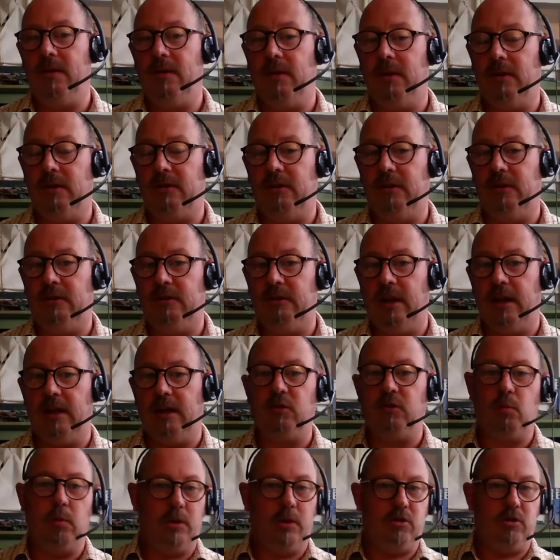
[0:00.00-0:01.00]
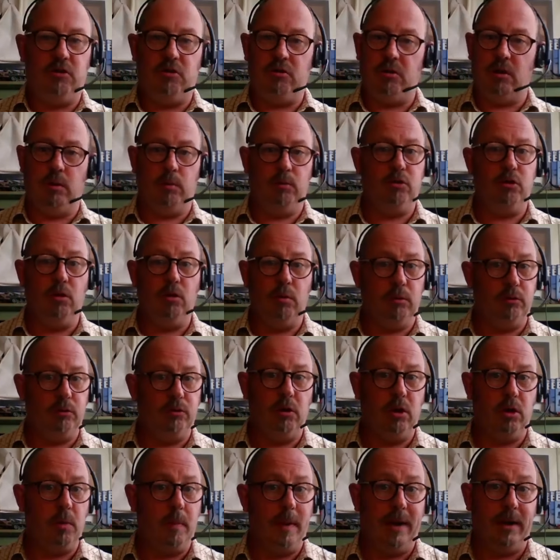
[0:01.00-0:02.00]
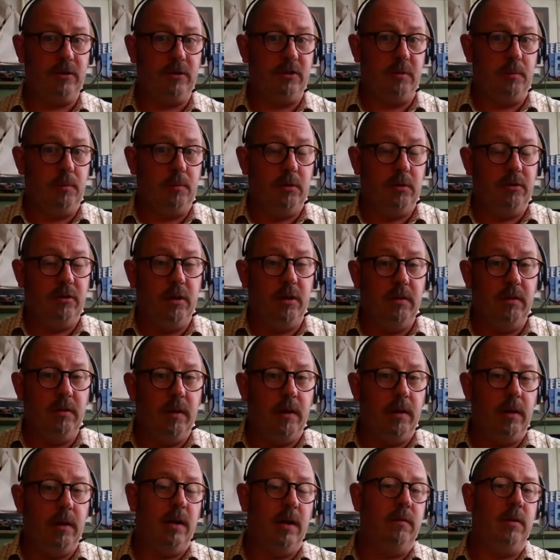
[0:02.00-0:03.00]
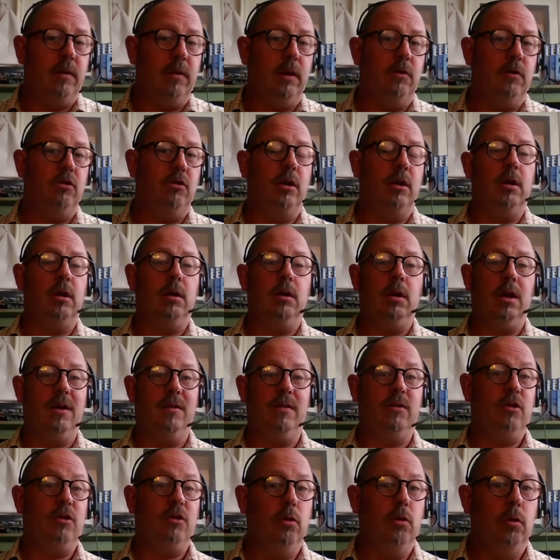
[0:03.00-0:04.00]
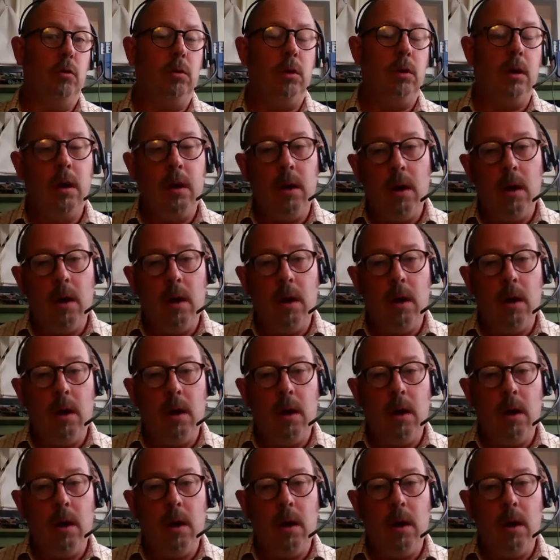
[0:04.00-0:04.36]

thirty-six, which I'm sure we'll talk about at some point in the very near future, if at all.